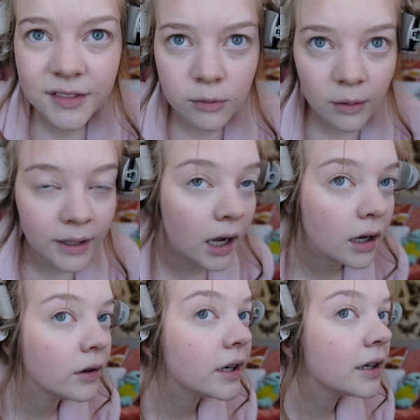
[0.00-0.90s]
What we got
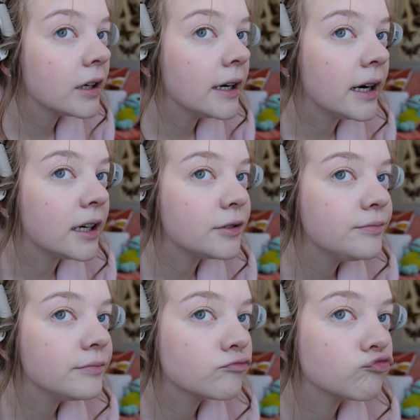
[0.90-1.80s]
going on right now.
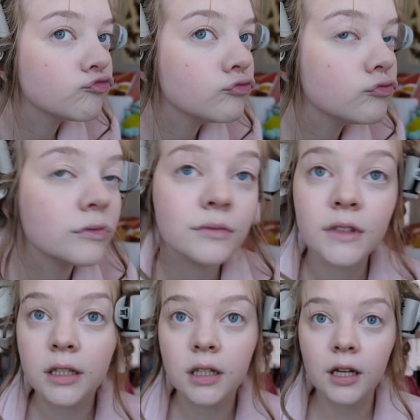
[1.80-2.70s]

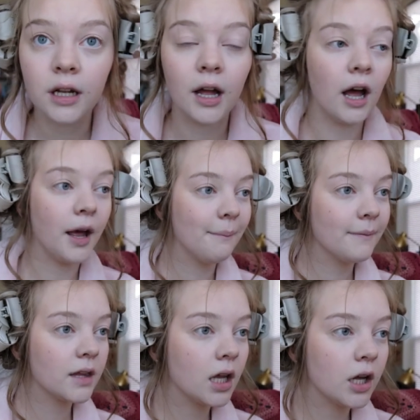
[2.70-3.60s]

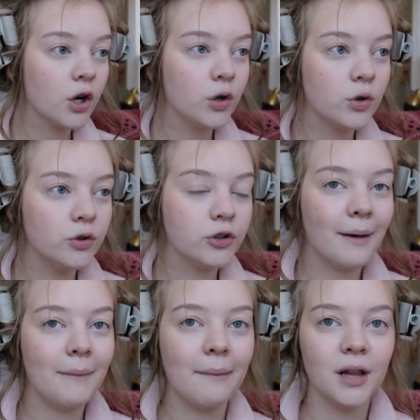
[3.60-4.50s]
I'm gonna go
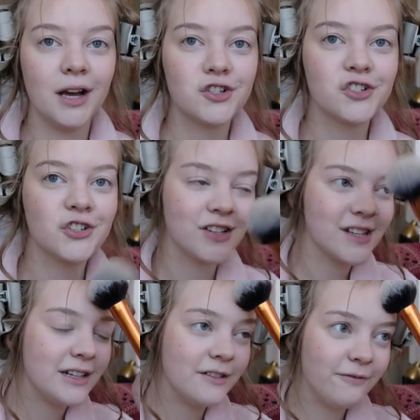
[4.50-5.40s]
grab my blush because
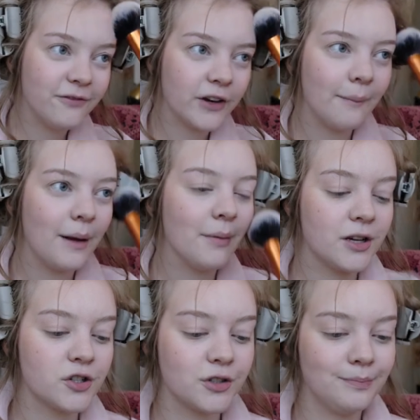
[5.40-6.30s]
I did forget my
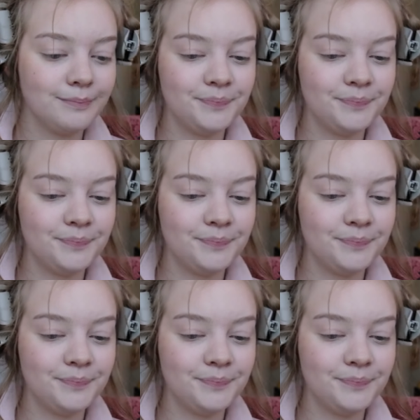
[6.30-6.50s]
blush.